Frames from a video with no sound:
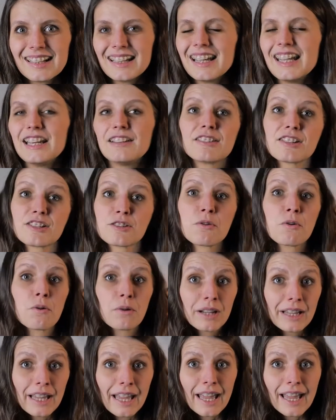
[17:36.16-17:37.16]
It was
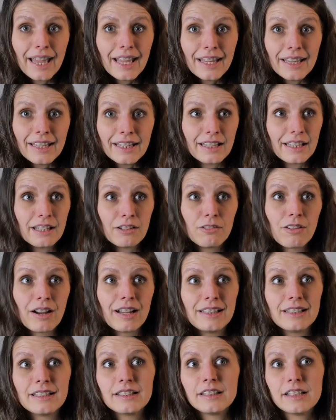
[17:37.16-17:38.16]
okay if
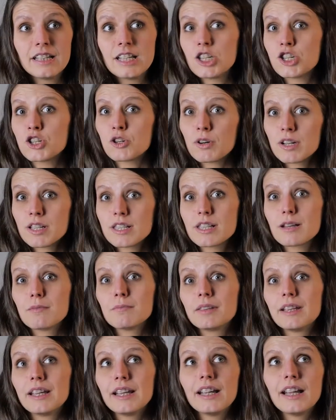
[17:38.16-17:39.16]
I didn't enjoy
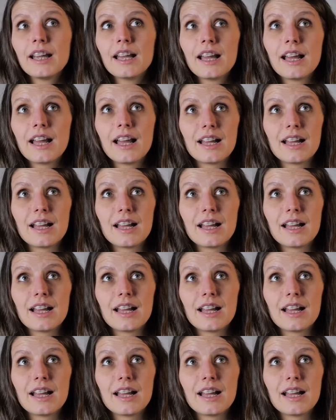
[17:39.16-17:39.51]
something